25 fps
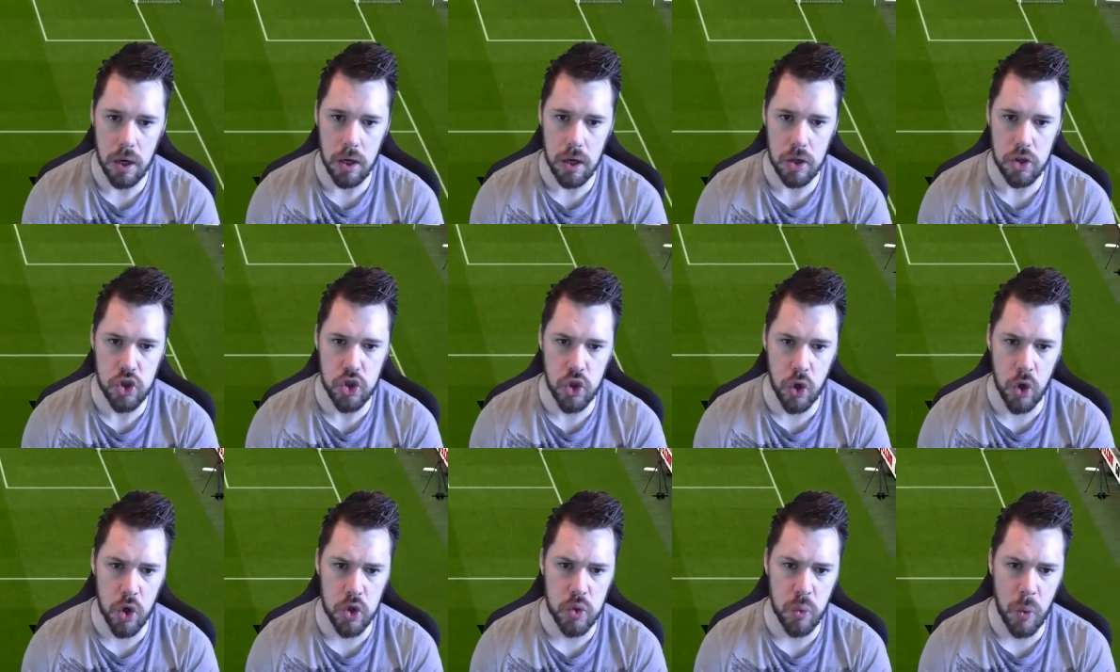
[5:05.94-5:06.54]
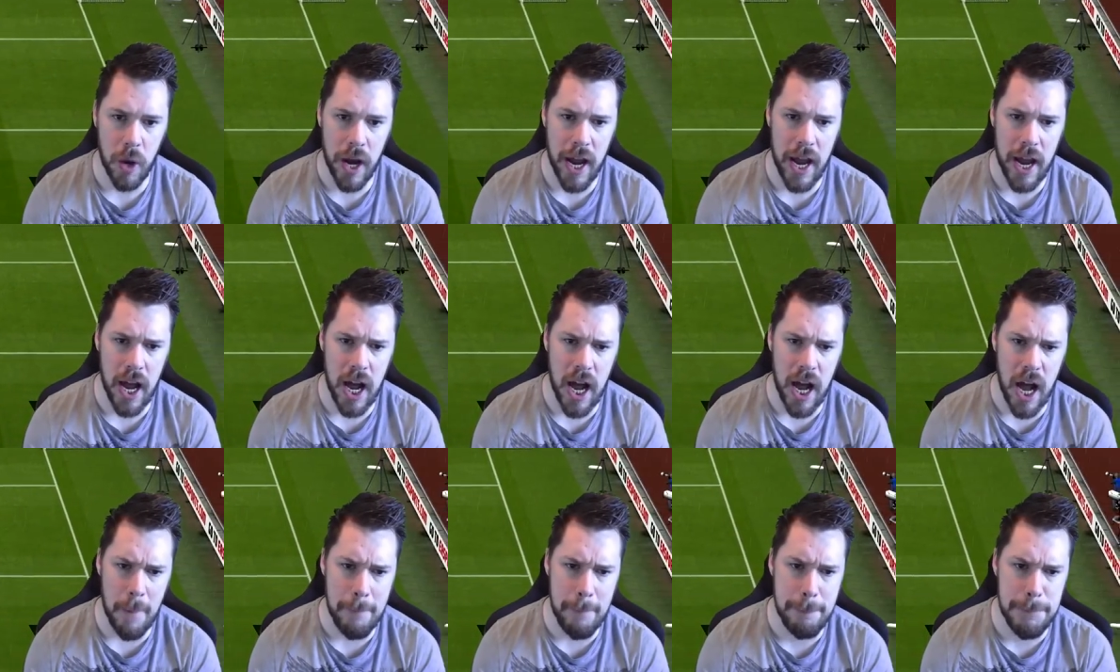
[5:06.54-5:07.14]
George
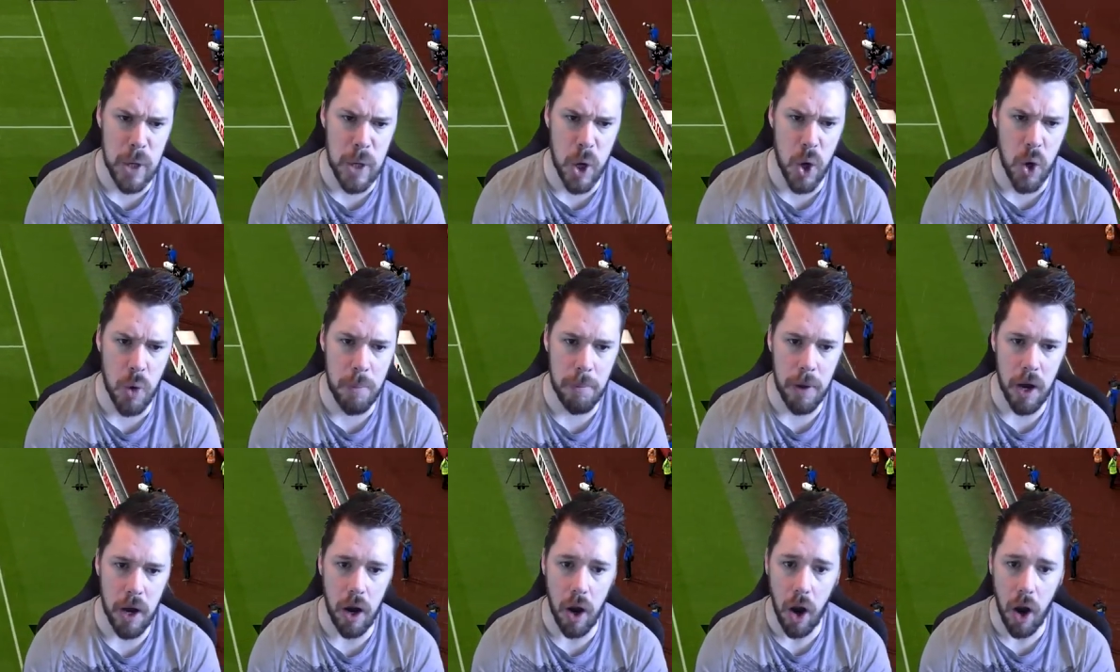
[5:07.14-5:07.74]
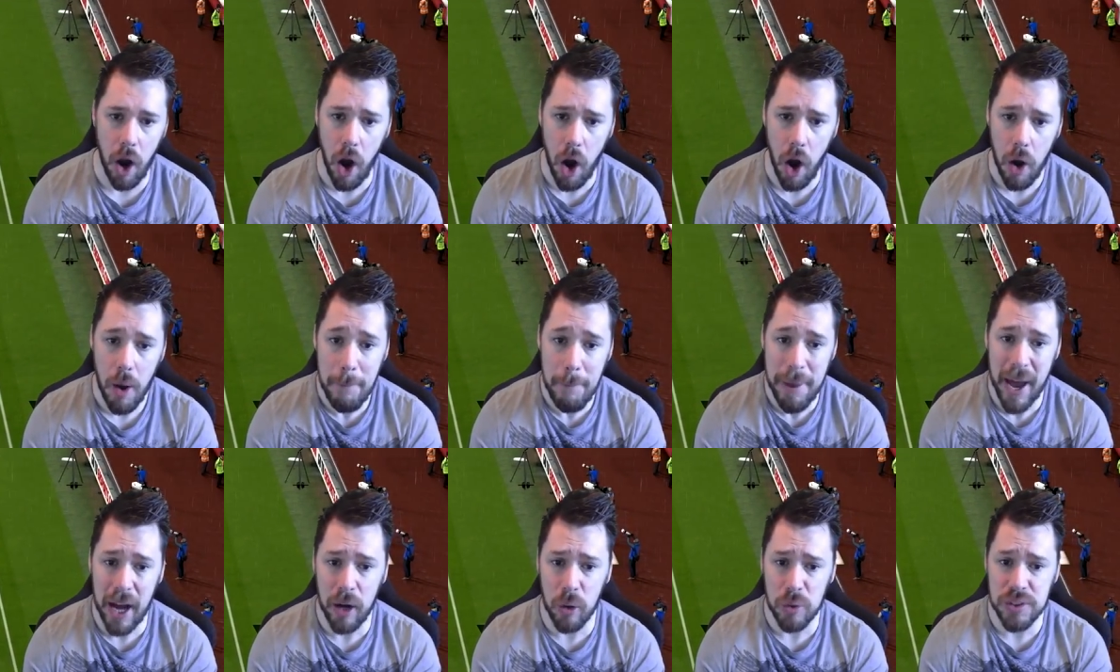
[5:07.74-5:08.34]
Weah, boom! Oh,
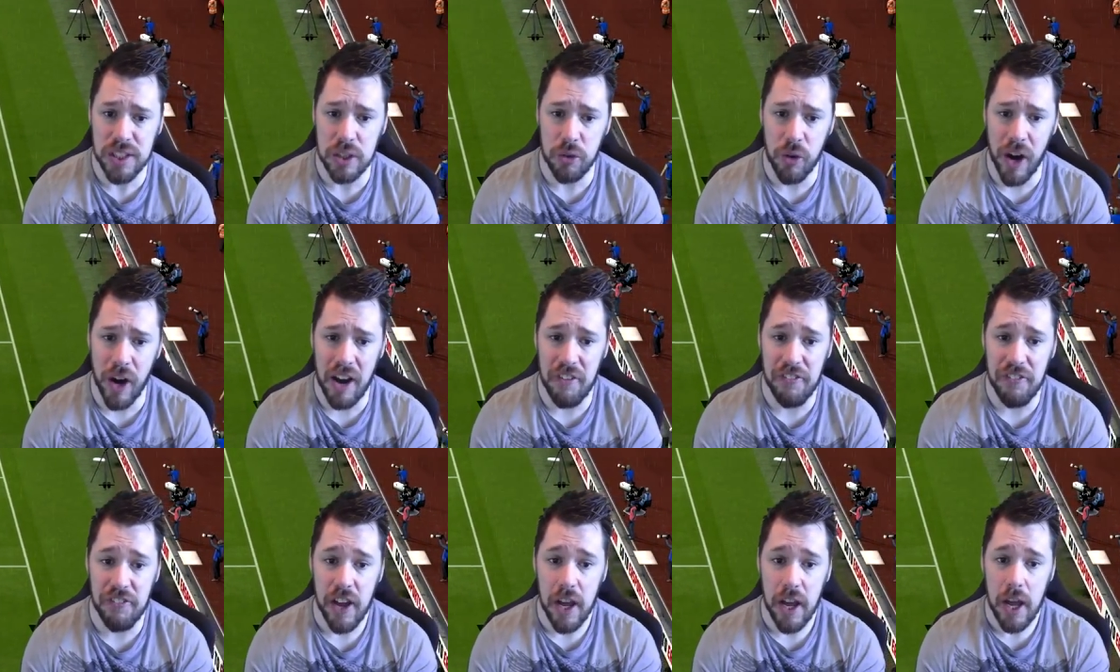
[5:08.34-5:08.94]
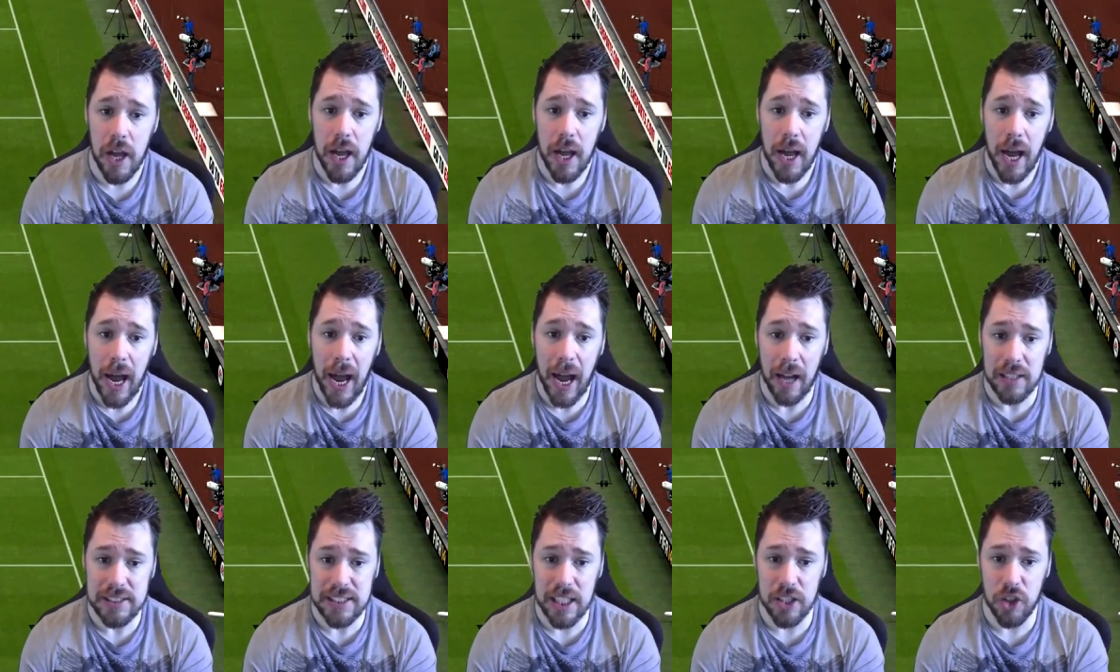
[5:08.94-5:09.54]
penalty ref!
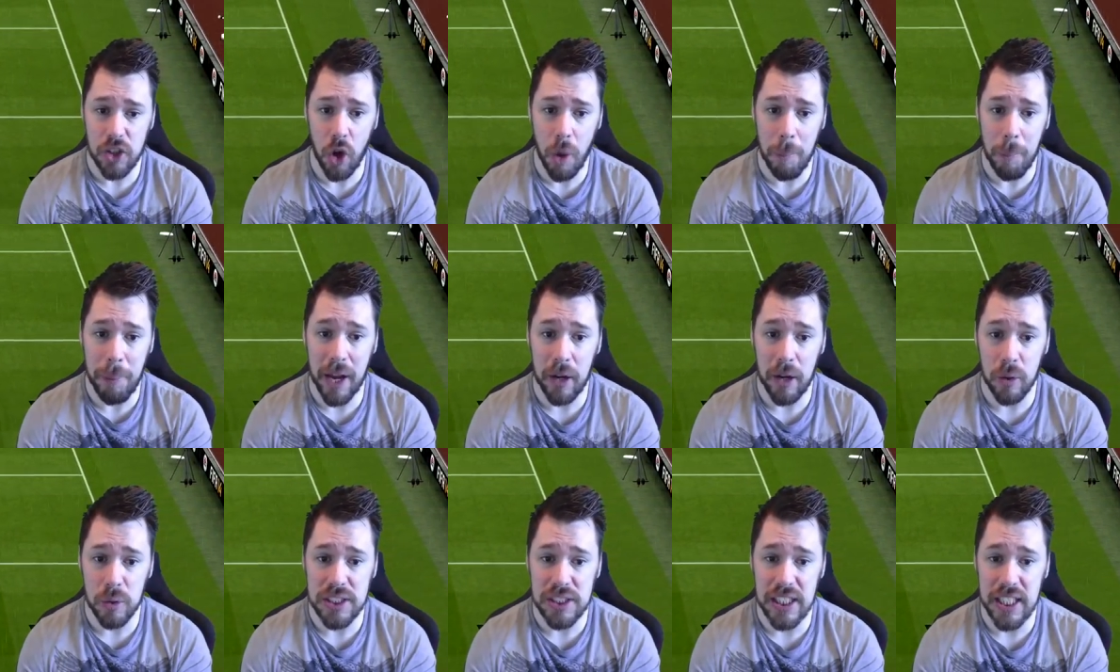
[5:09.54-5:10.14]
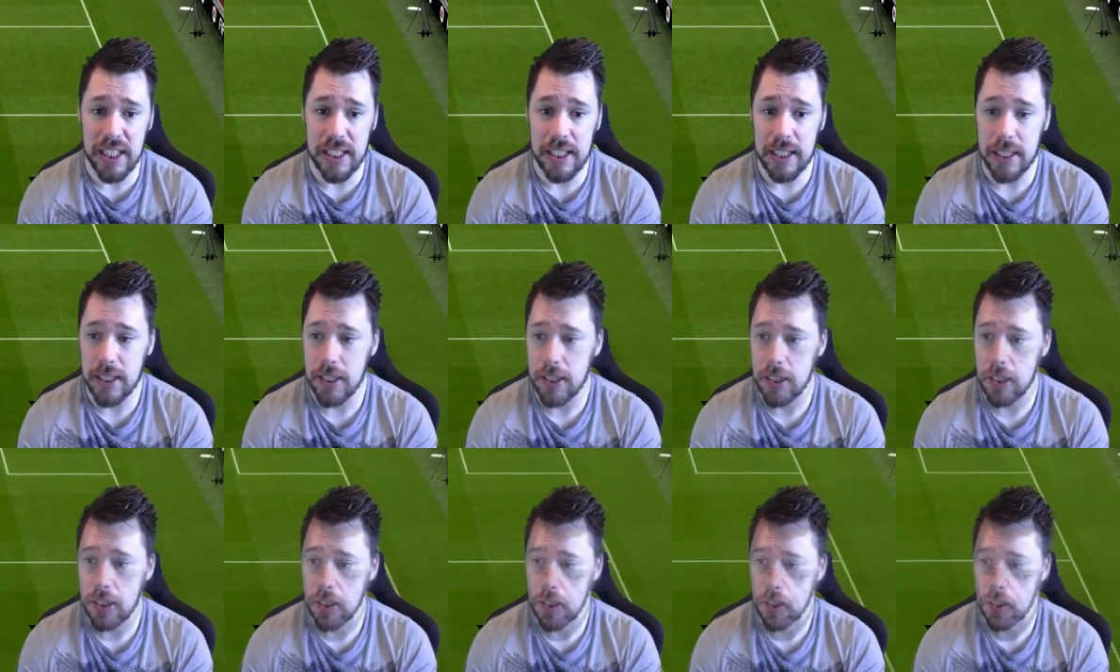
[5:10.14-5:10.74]
How's that not a penalty?
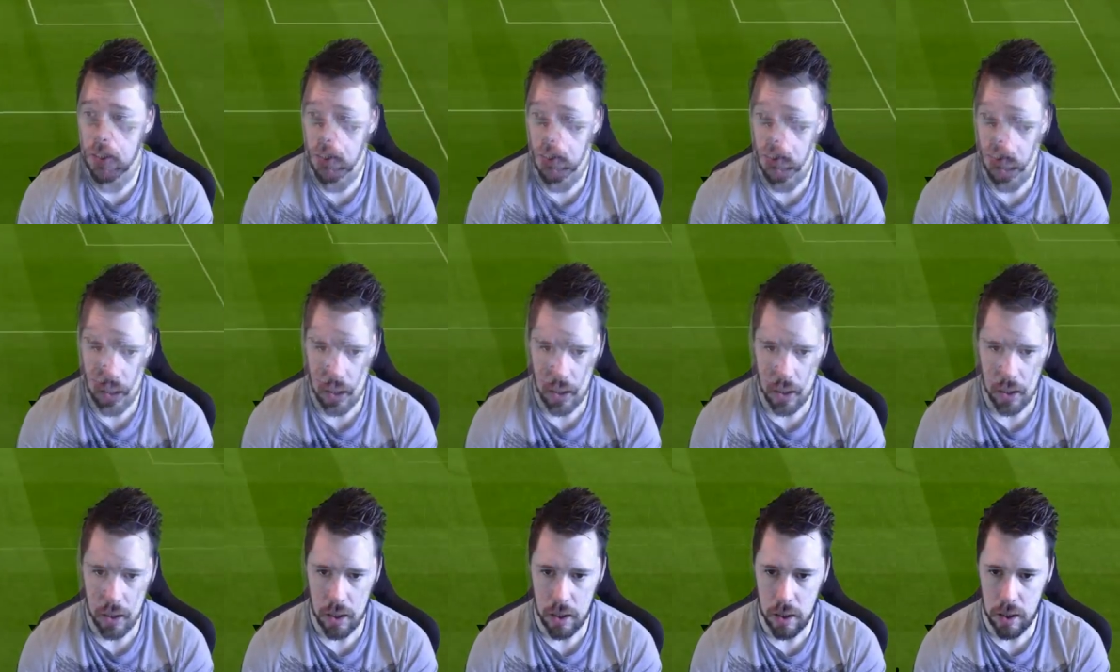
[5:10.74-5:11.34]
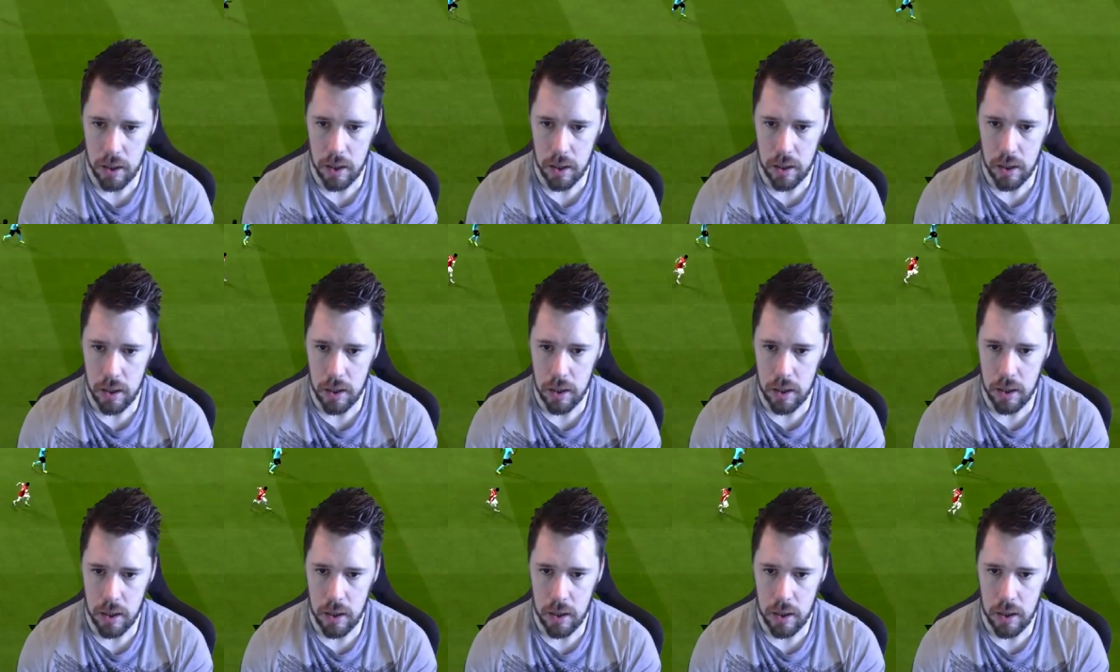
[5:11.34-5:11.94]
the
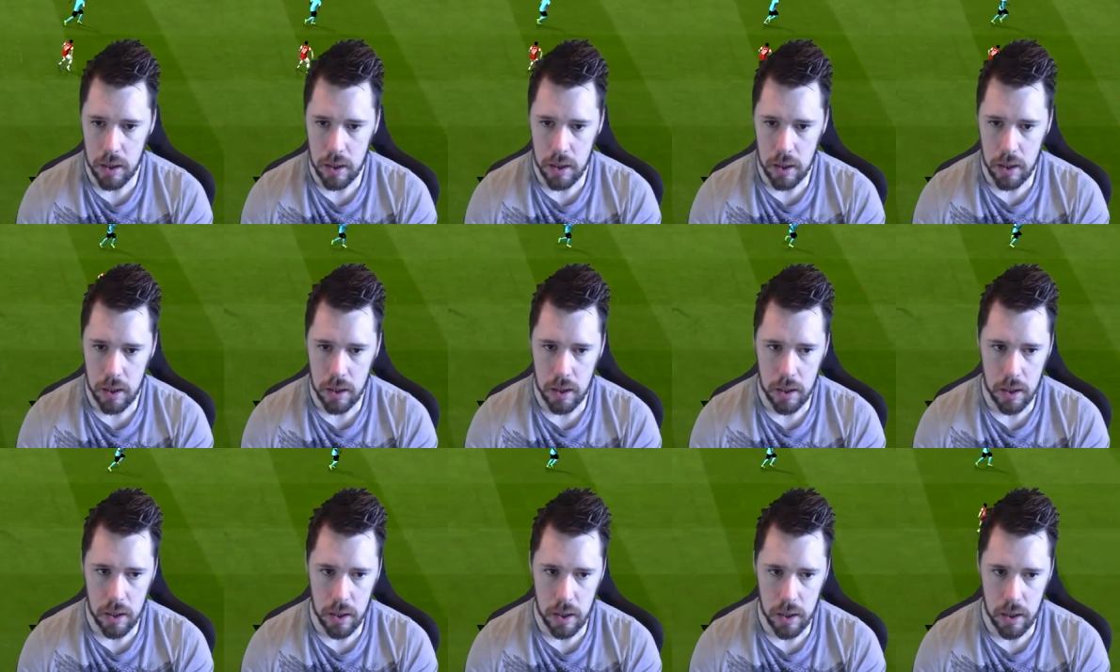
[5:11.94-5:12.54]
interception is made.